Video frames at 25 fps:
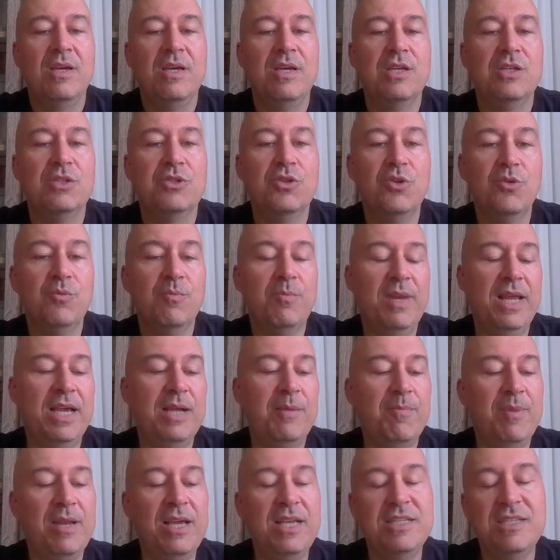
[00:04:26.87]
So
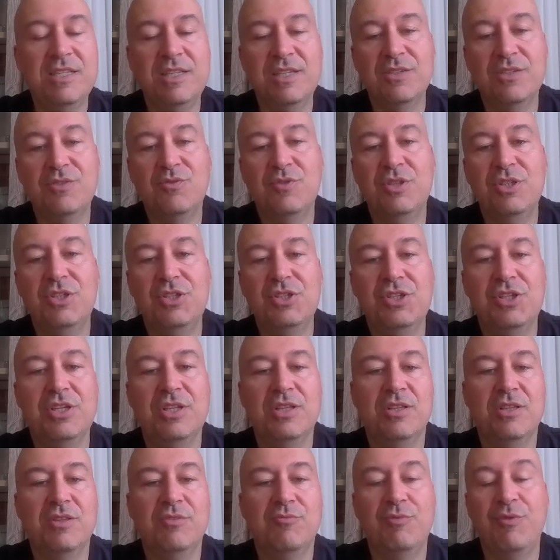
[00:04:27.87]
black plays in a
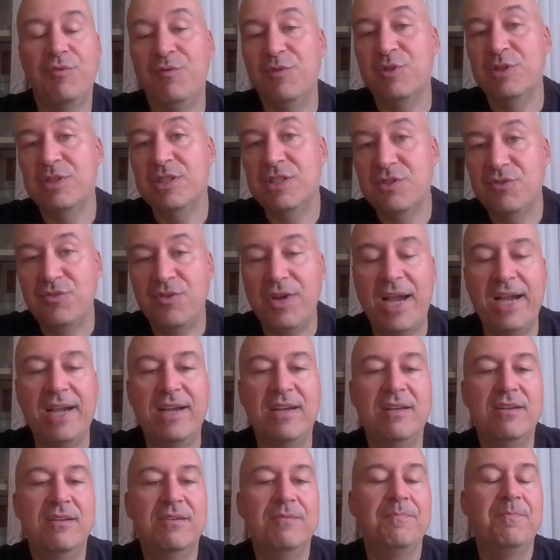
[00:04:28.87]
traditional reverse
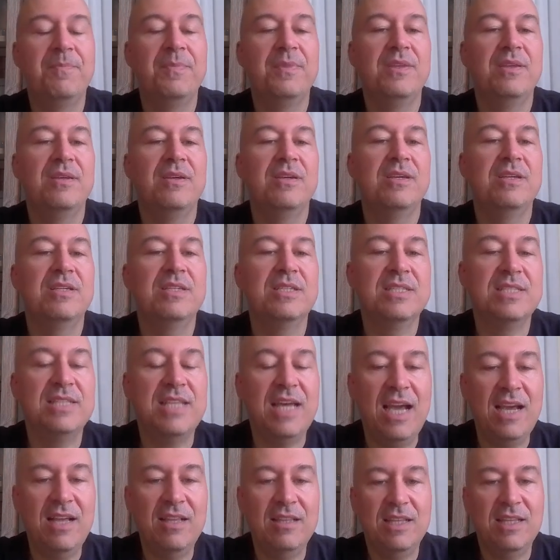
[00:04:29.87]
dragon
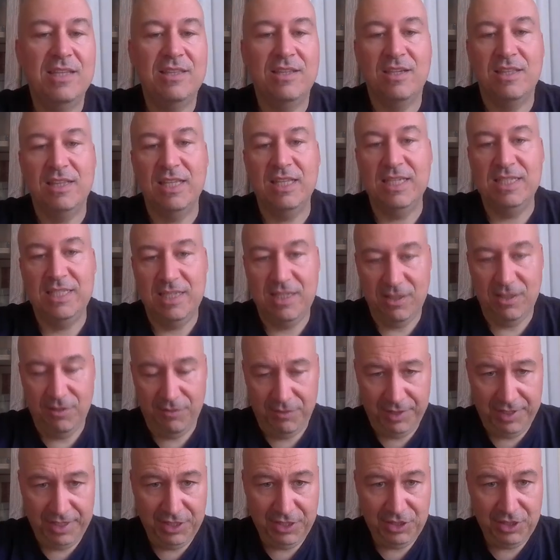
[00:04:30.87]
style, like the classical
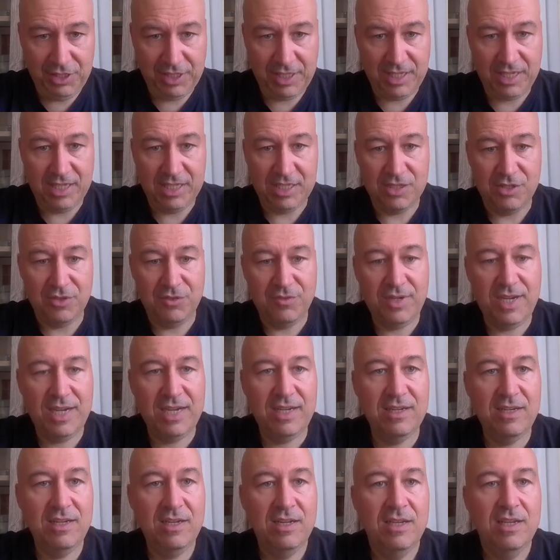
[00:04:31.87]
variation against the
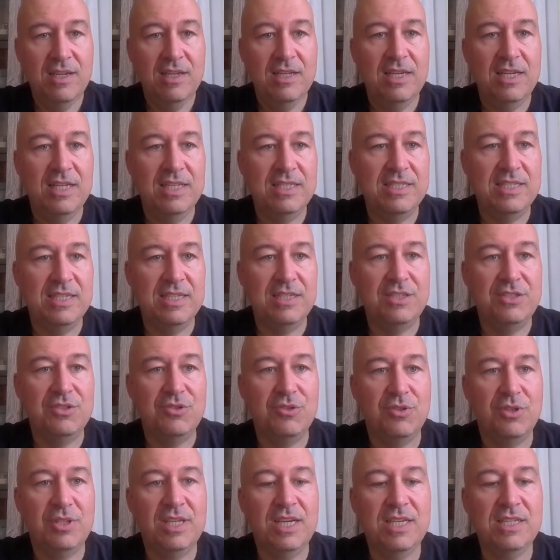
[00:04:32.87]
dragon. Let's say
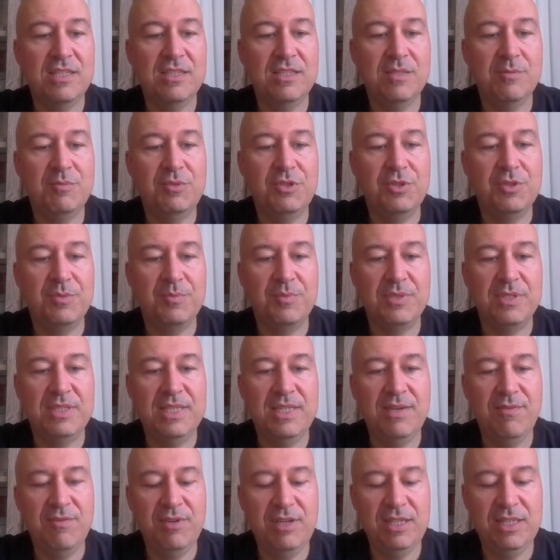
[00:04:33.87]
short castle, bishop
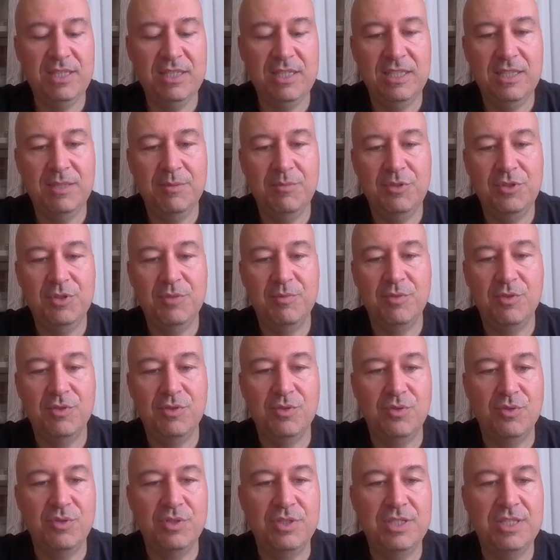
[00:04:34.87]
e7, and then the bishop goes
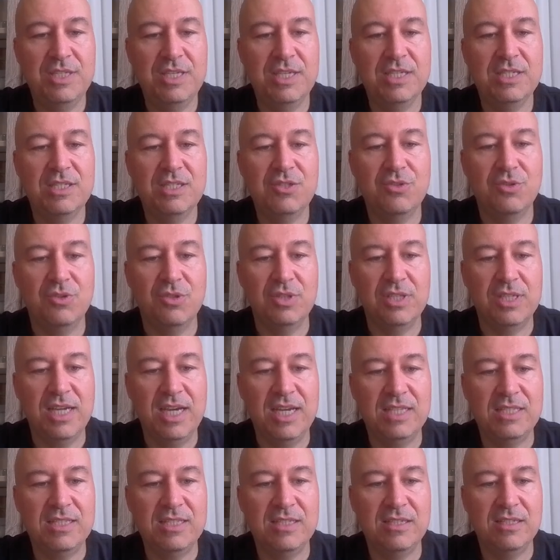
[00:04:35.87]
to e6, short
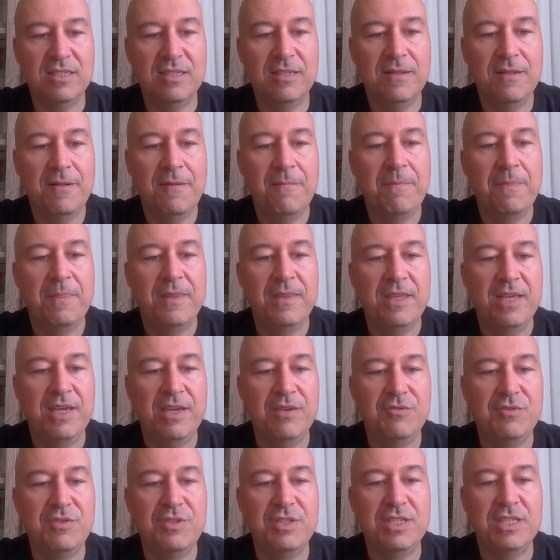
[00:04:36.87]
castle,
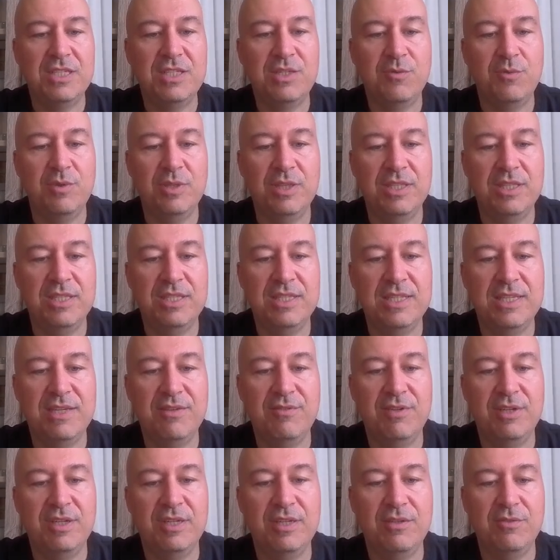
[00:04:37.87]
f6, queen
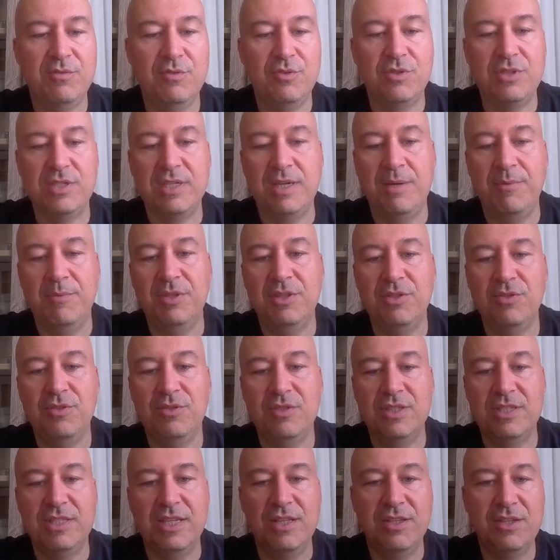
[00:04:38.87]
d7, rooks come into
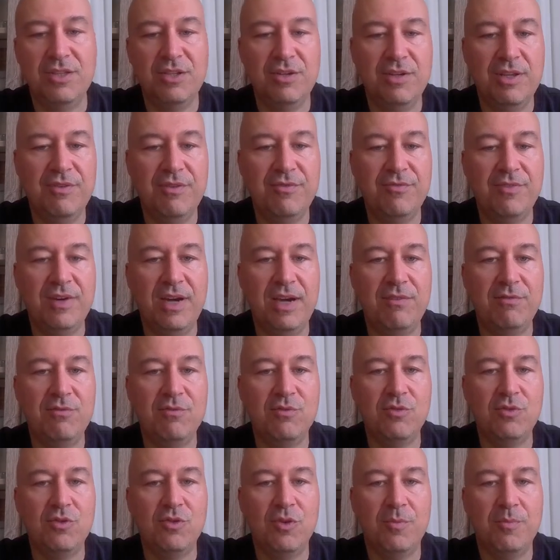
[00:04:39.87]
the center, a5 to
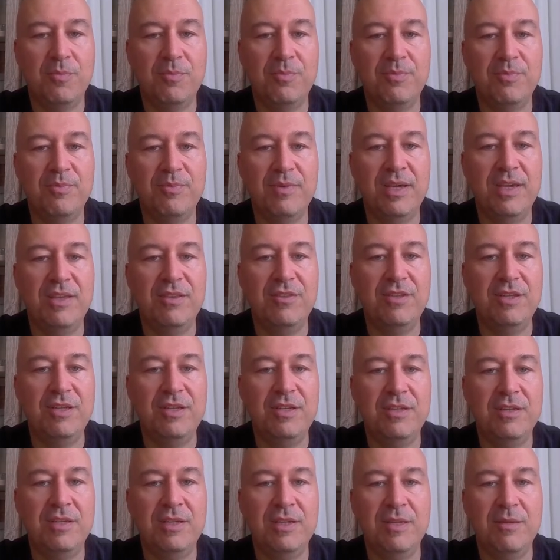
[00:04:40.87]
stop
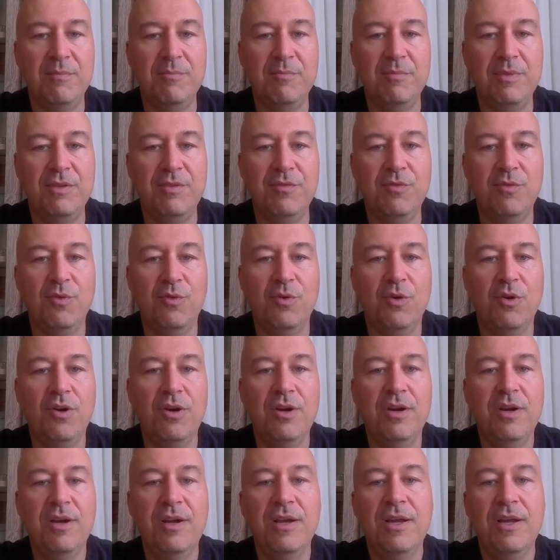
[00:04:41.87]
a3 and b4,